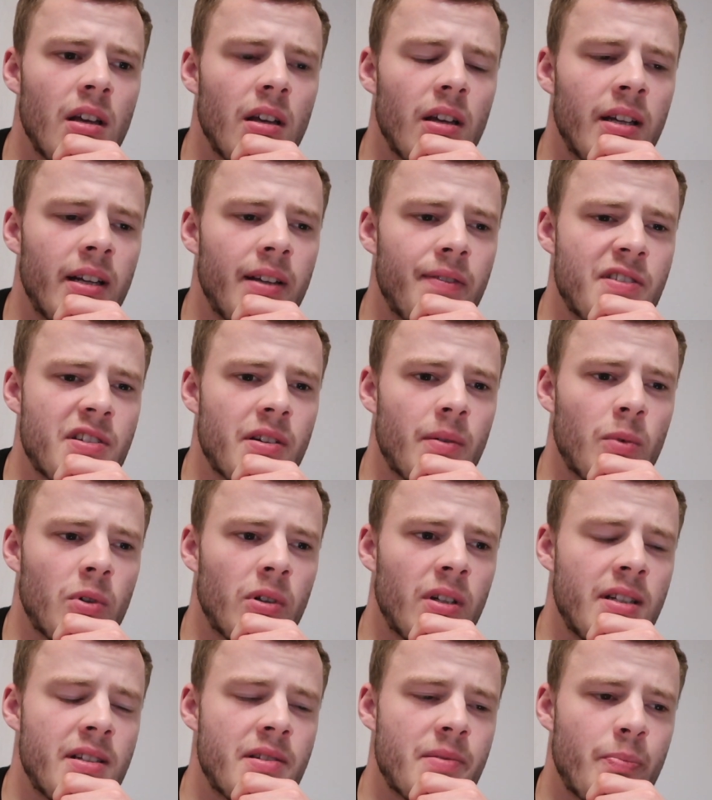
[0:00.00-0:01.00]
And if
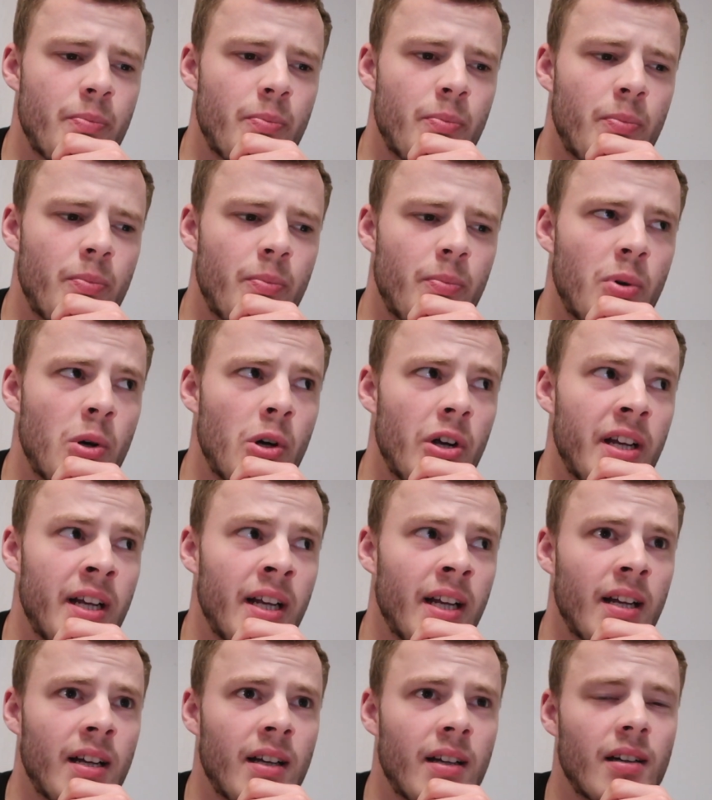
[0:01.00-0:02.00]
someone is
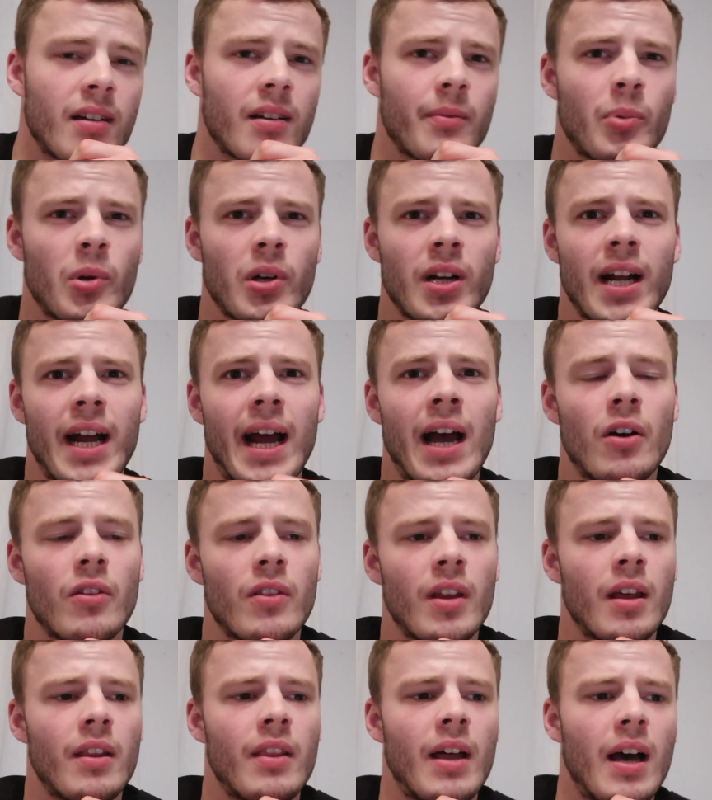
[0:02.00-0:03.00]
putting it out
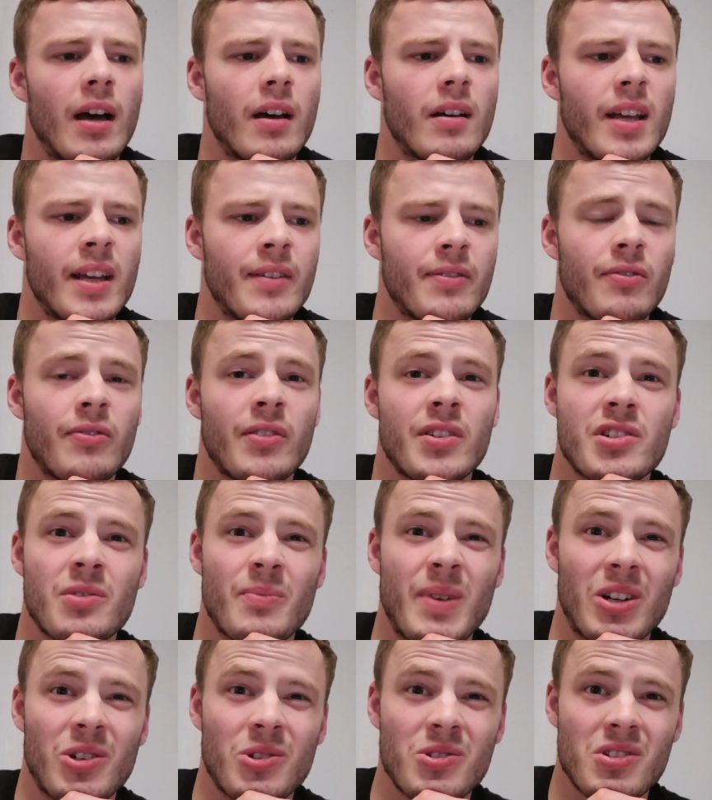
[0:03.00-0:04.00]
there that Iifym
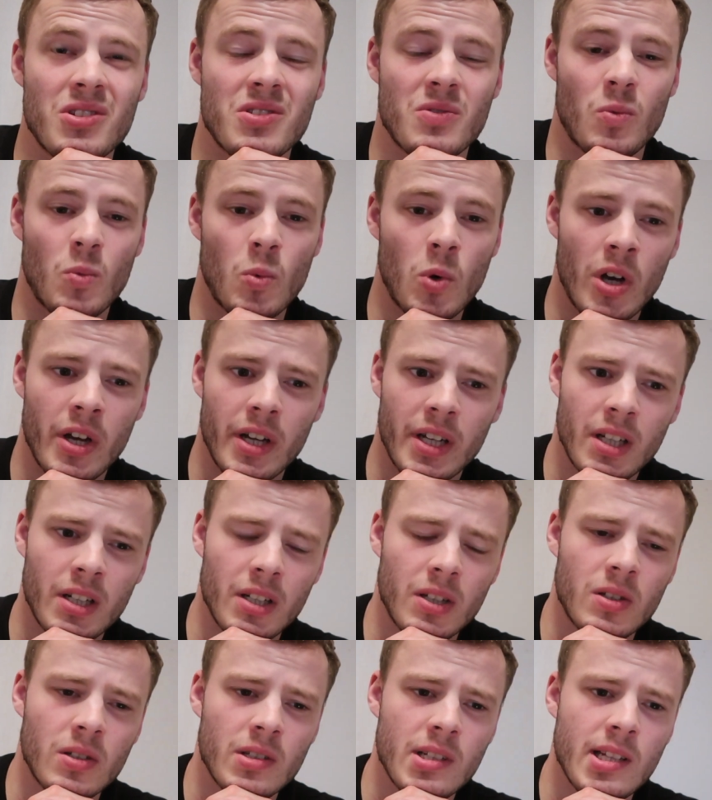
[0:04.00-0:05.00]
macros doesn't work in
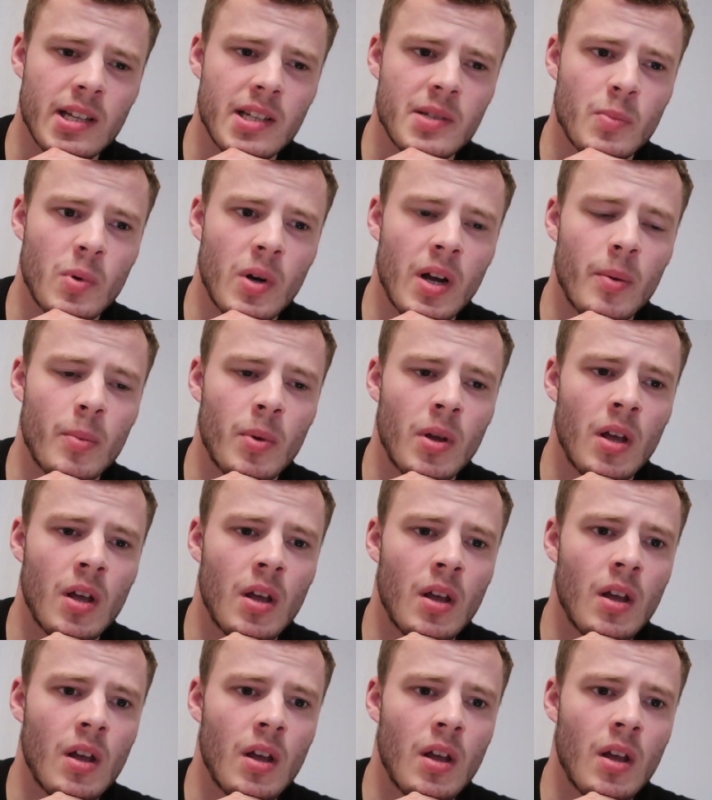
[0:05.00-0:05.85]
a contest prep,